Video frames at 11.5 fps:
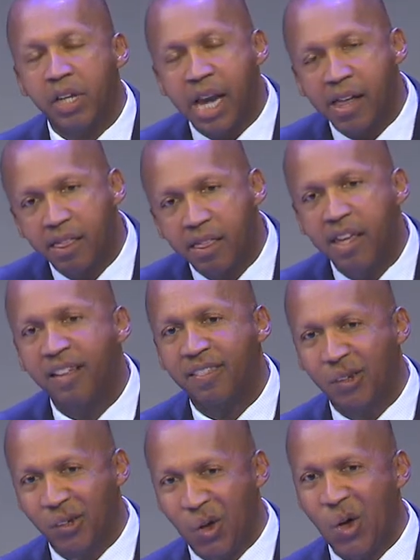And I think
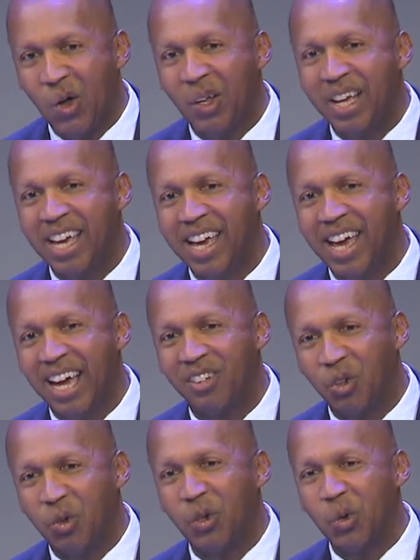the law has
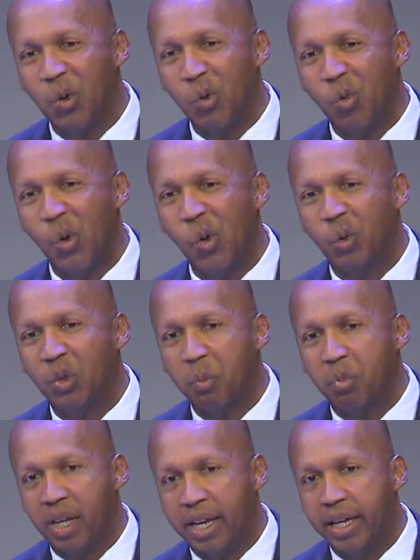a critical role to
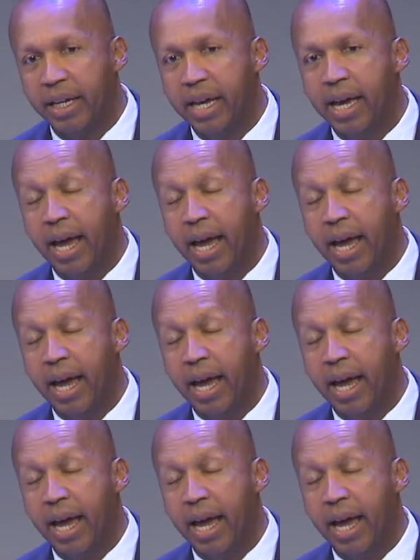play.